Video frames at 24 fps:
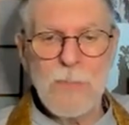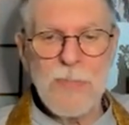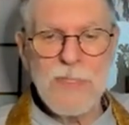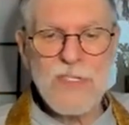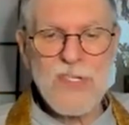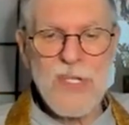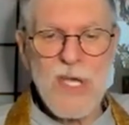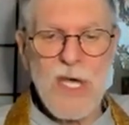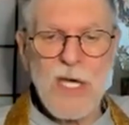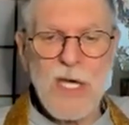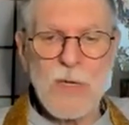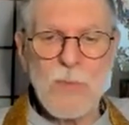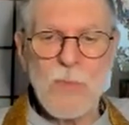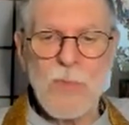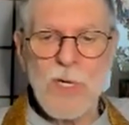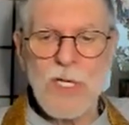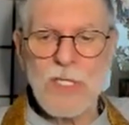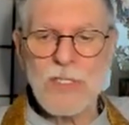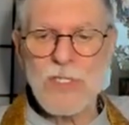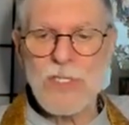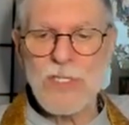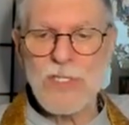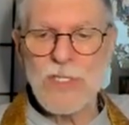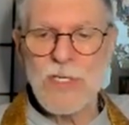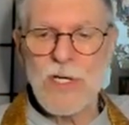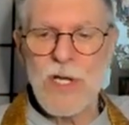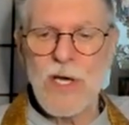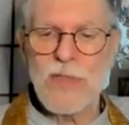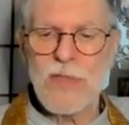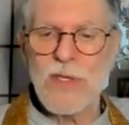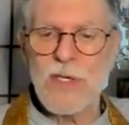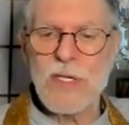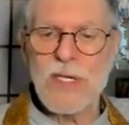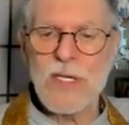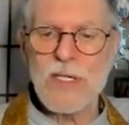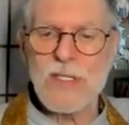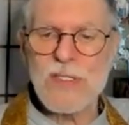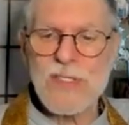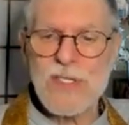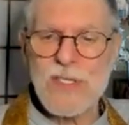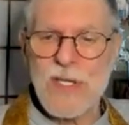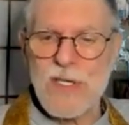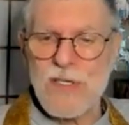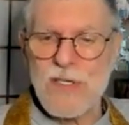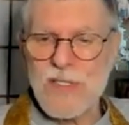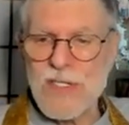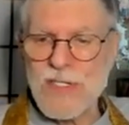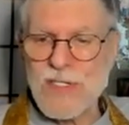beside which nothing
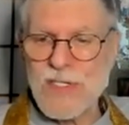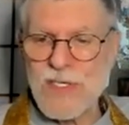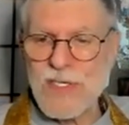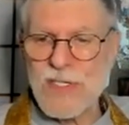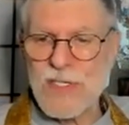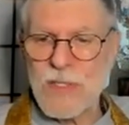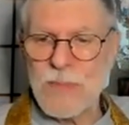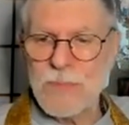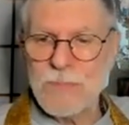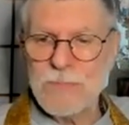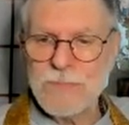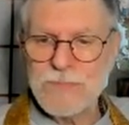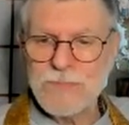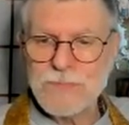exists.